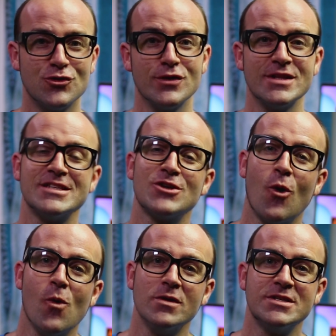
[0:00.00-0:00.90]
During this
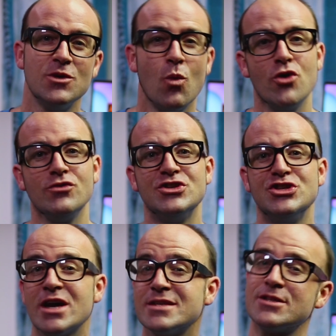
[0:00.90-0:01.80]
course, you won't
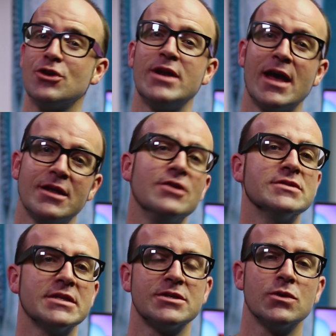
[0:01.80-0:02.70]
just learn how to
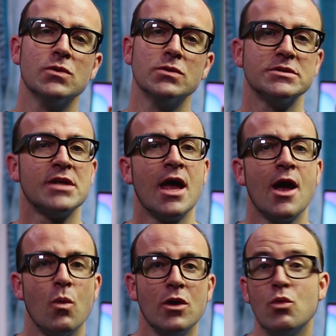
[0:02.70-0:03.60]
use the tools,
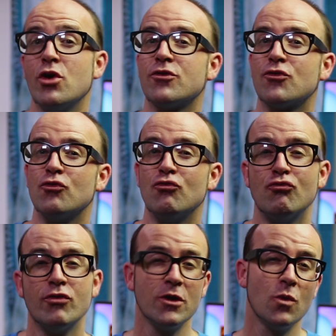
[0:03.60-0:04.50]
we'll work through
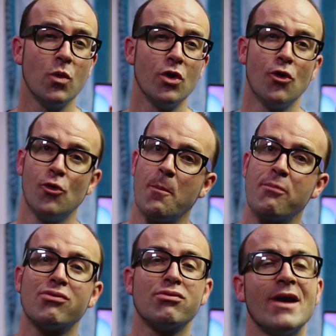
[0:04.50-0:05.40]
real-world
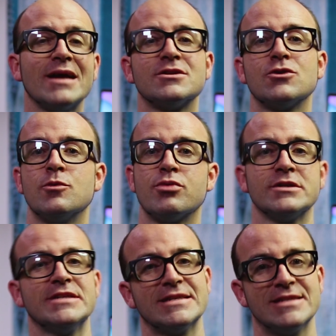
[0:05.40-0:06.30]
practical
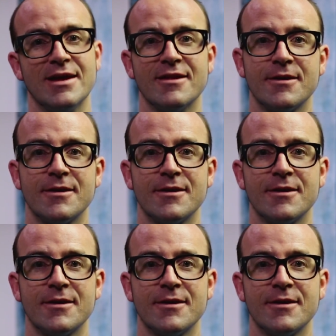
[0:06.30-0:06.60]
projects together.